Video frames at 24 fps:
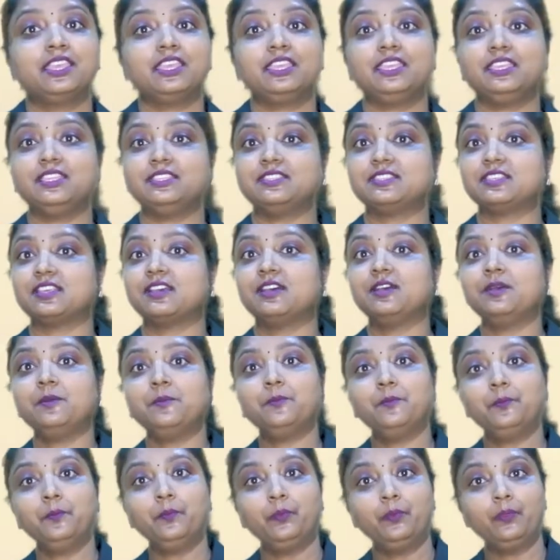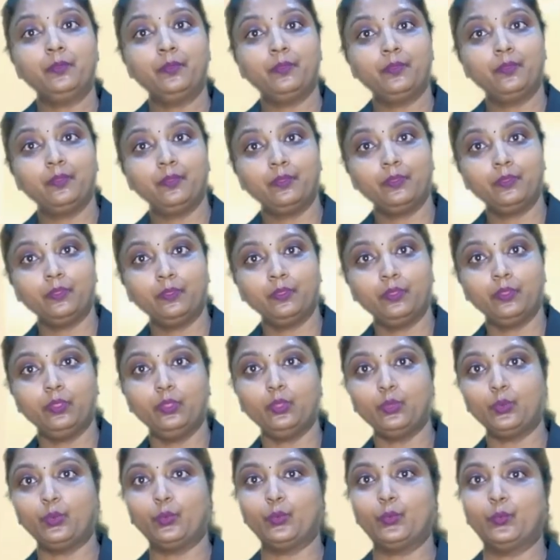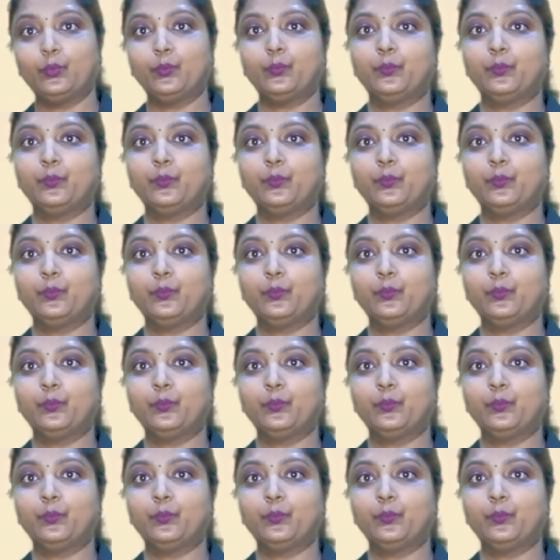is a no,